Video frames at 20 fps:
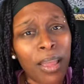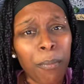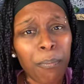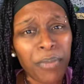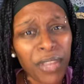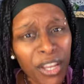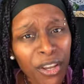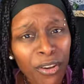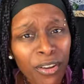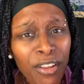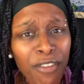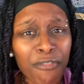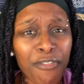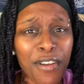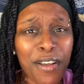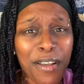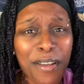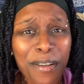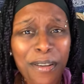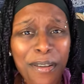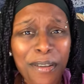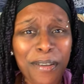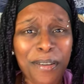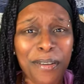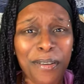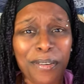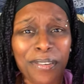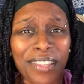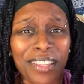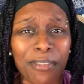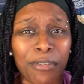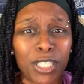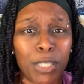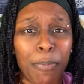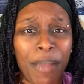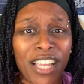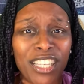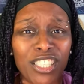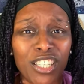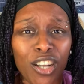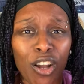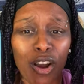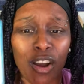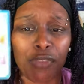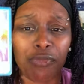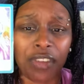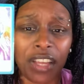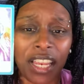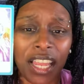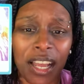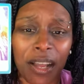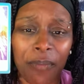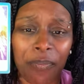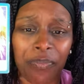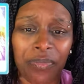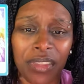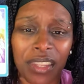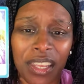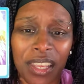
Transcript: Beautiful. And the expansion card fell out.